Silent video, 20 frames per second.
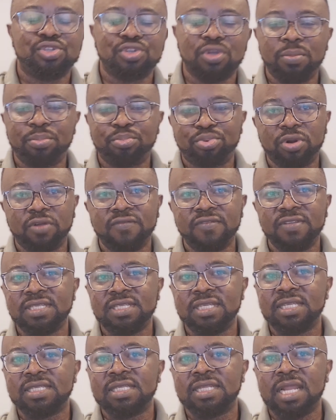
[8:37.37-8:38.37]
Some
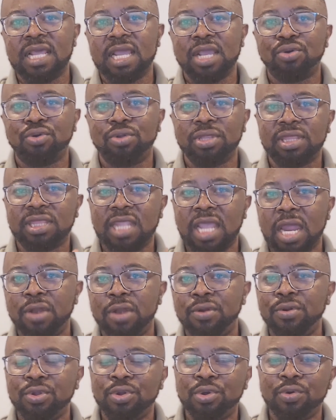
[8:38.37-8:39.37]
provinces like
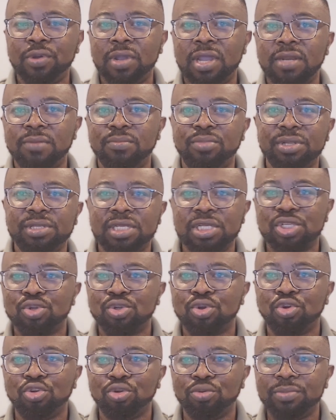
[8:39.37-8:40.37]
Ontario and
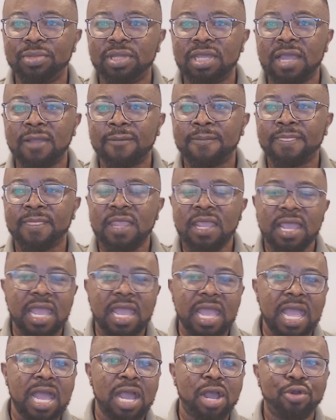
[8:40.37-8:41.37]
British Columbia
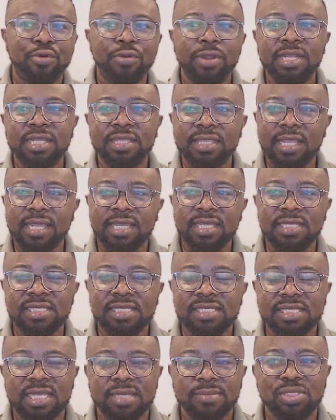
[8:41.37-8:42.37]
are already taking
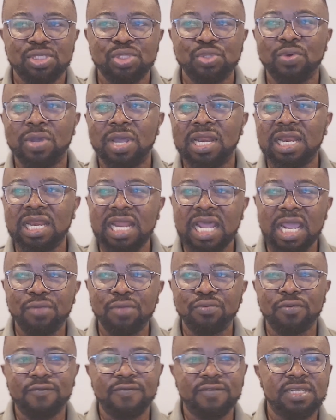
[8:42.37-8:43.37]
steps to
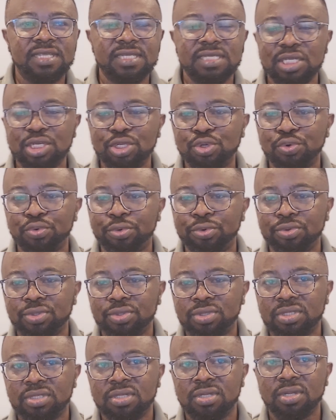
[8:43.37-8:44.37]
align with these new
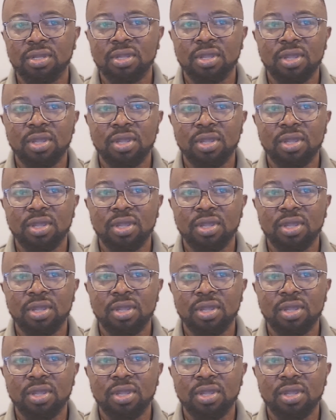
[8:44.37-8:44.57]
rules.